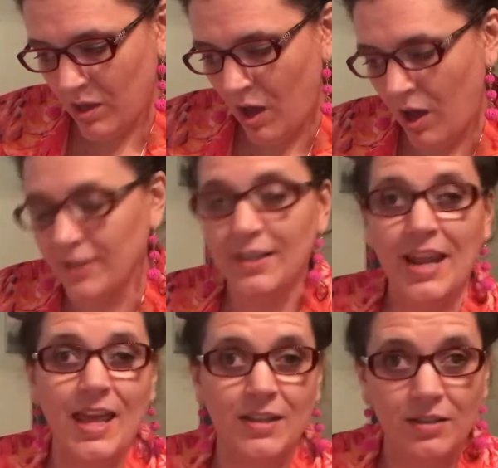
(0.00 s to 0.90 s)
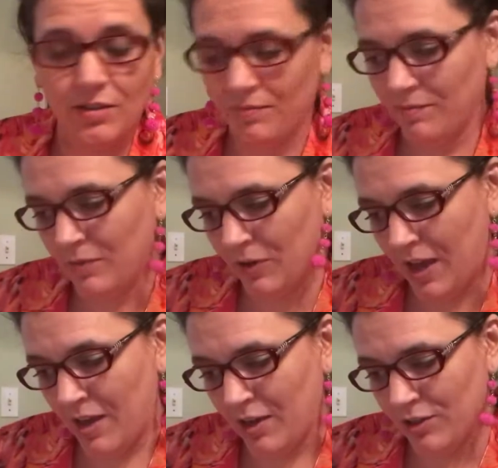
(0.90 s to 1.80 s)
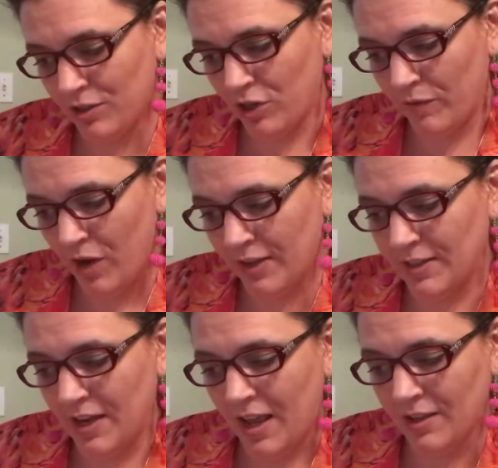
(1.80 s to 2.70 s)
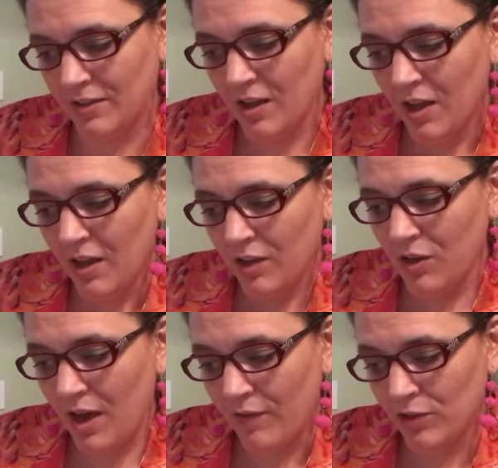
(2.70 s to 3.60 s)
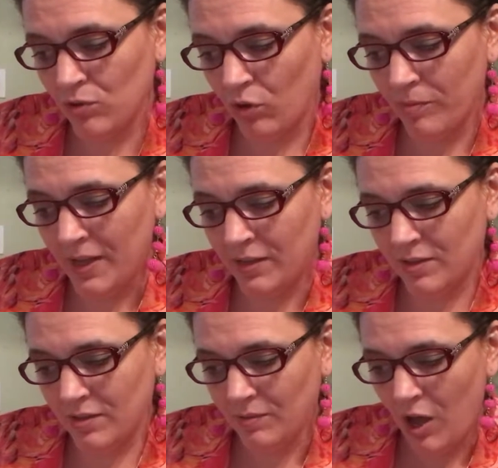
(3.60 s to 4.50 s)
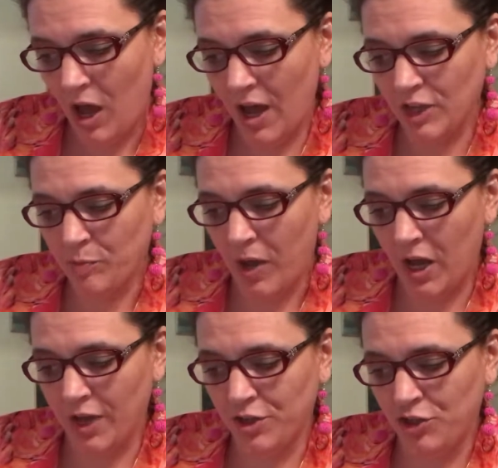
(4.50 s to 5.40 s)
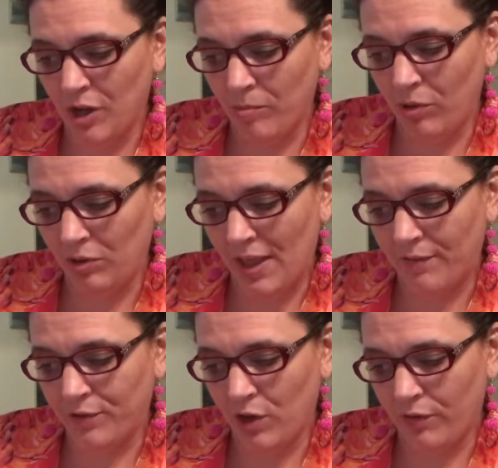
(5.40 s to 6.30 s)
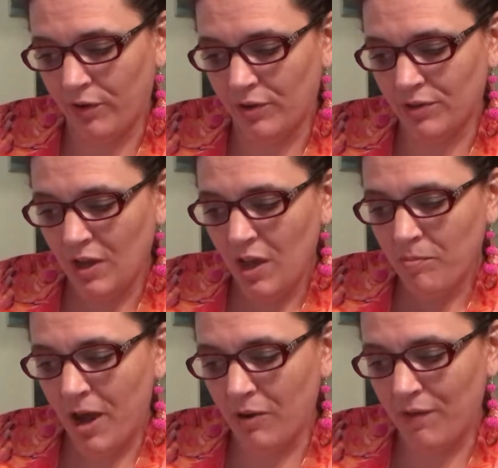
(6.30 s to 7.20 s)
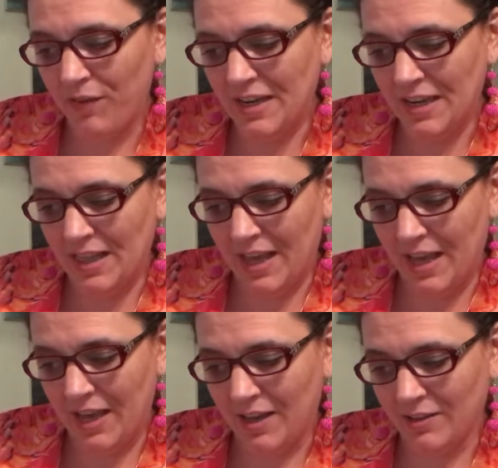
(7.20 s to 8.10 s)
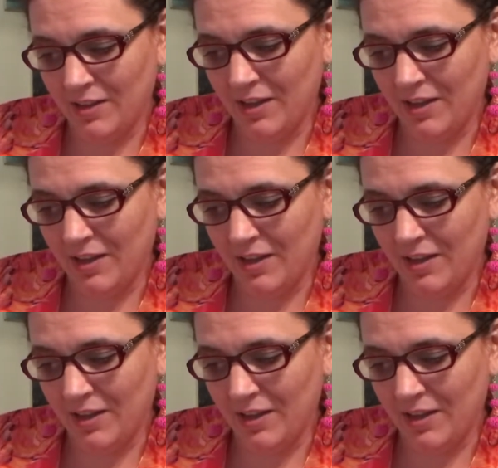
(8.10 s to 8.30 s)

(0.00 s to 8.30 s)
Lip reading: odds and ends, okay, here's a term for odds and ends. You have assortments, hodgepodge, jumble, leftovers, paraphernalia,